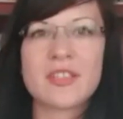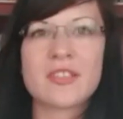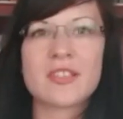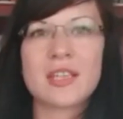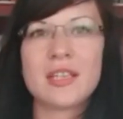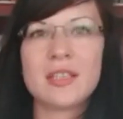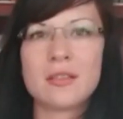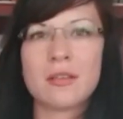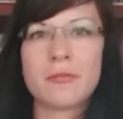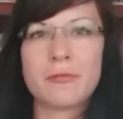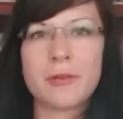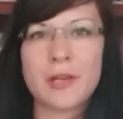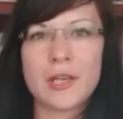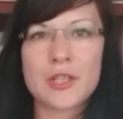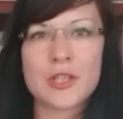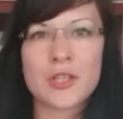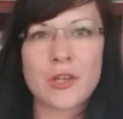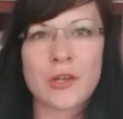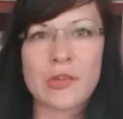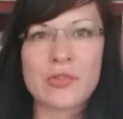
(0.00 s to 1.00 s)
these
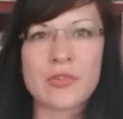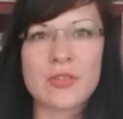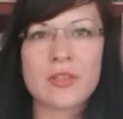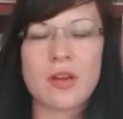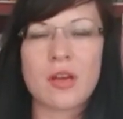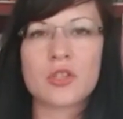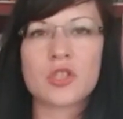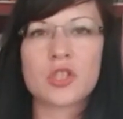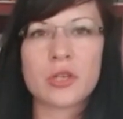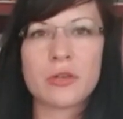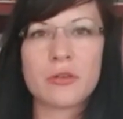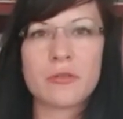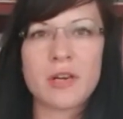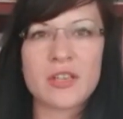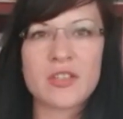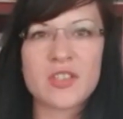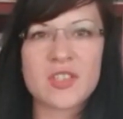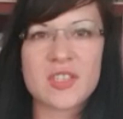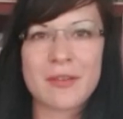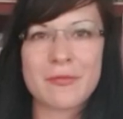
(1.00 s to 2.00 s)
innovations show
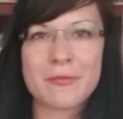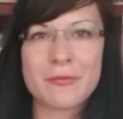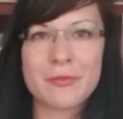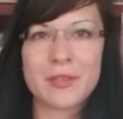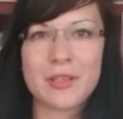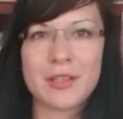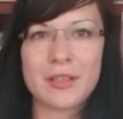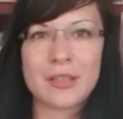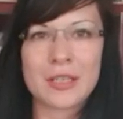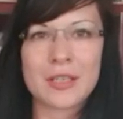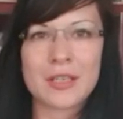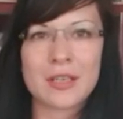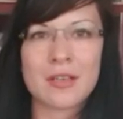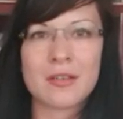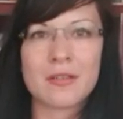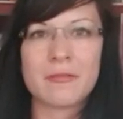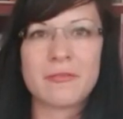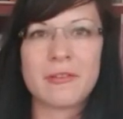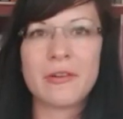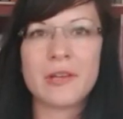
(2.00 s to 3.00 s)
us something
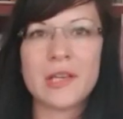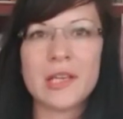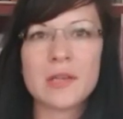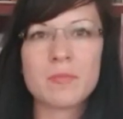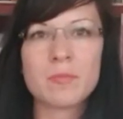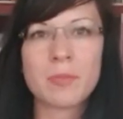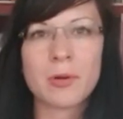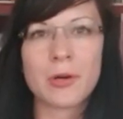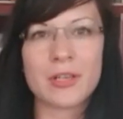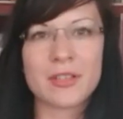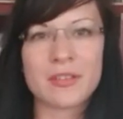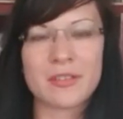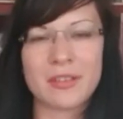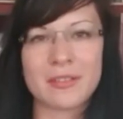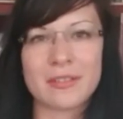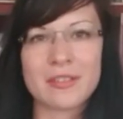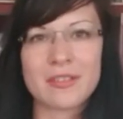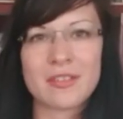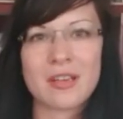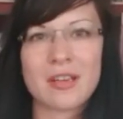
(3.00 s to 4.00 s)
very
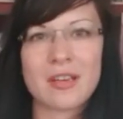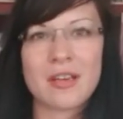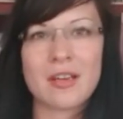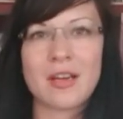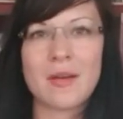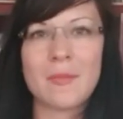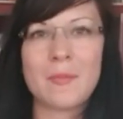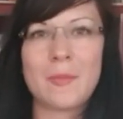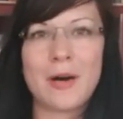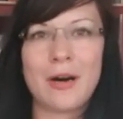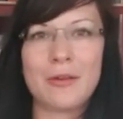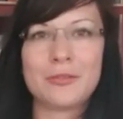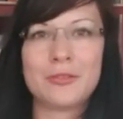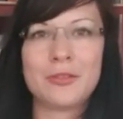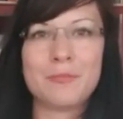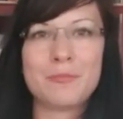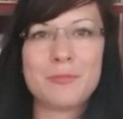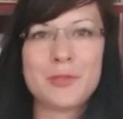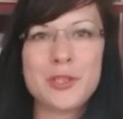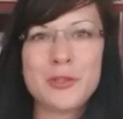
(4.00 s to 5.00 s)
important about
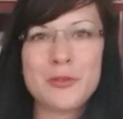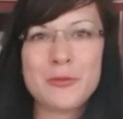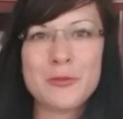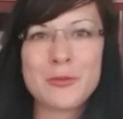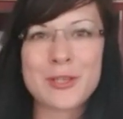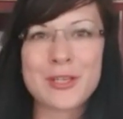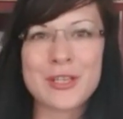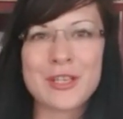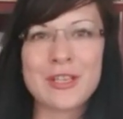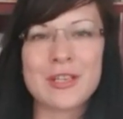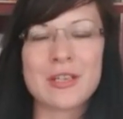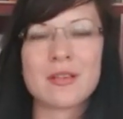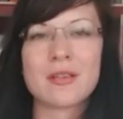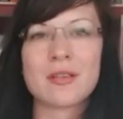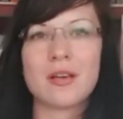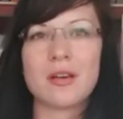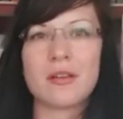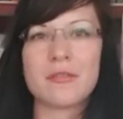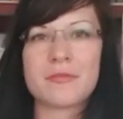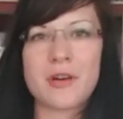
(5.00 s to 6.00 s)
the beauty
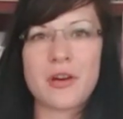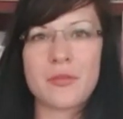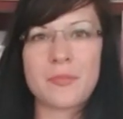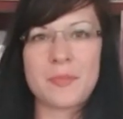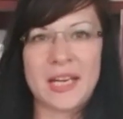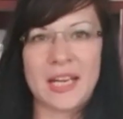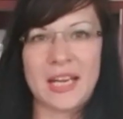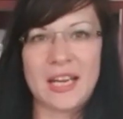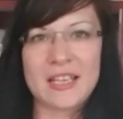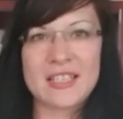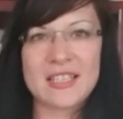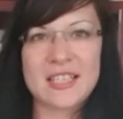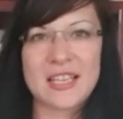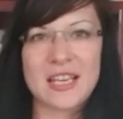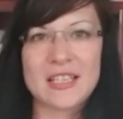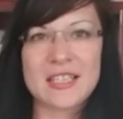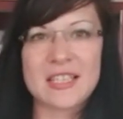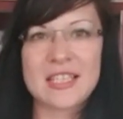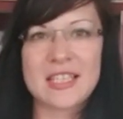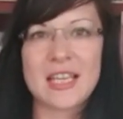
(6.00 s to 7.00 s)
of open
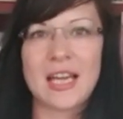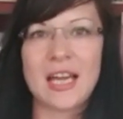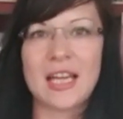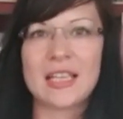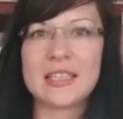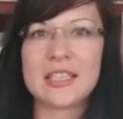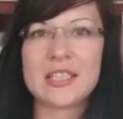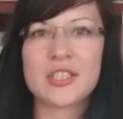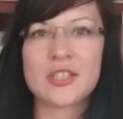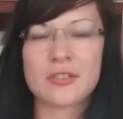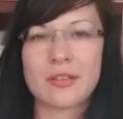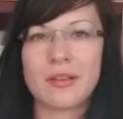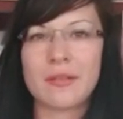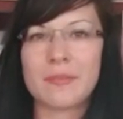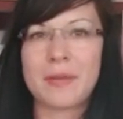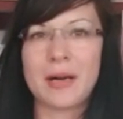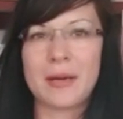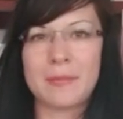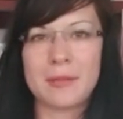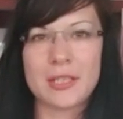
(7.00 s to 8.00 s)
access and digital
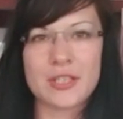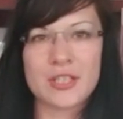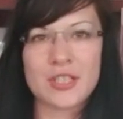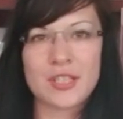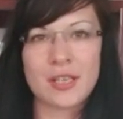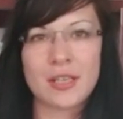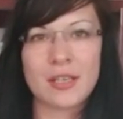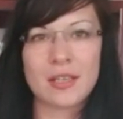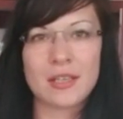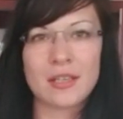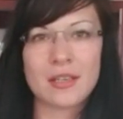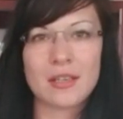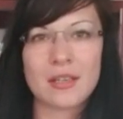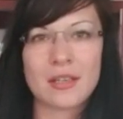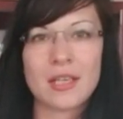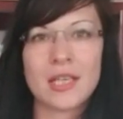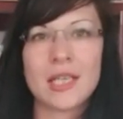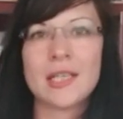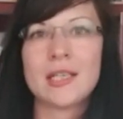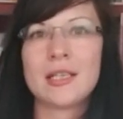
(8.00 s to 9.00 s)
publishing.
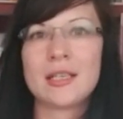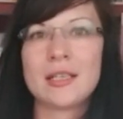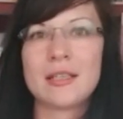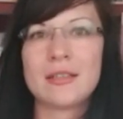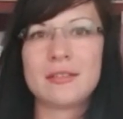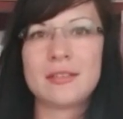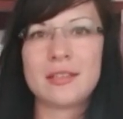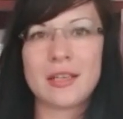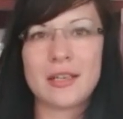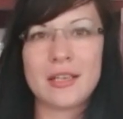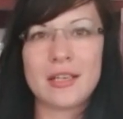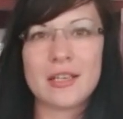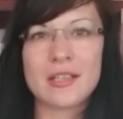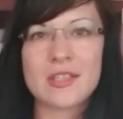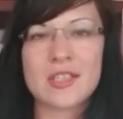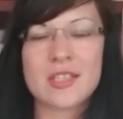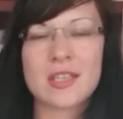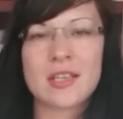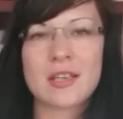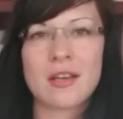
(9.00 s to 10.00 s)
That
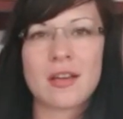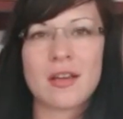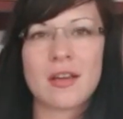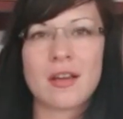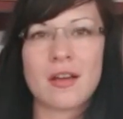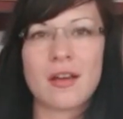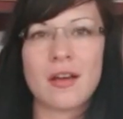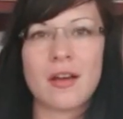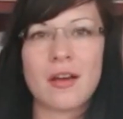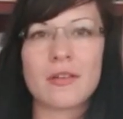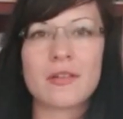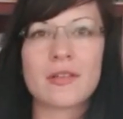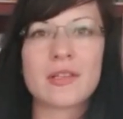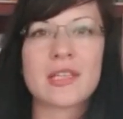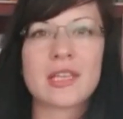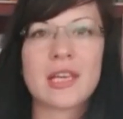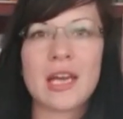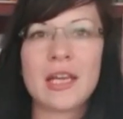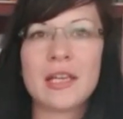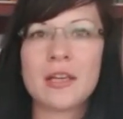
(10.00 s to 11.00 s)
is,
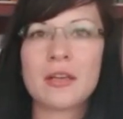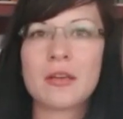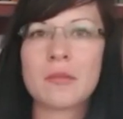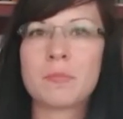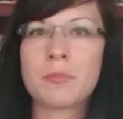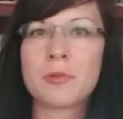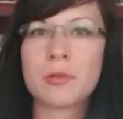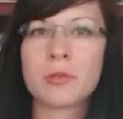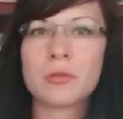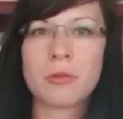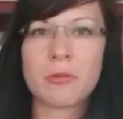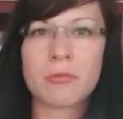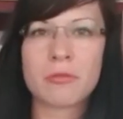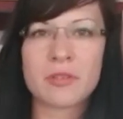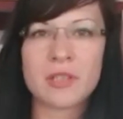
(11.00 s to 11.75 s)
gaining a broader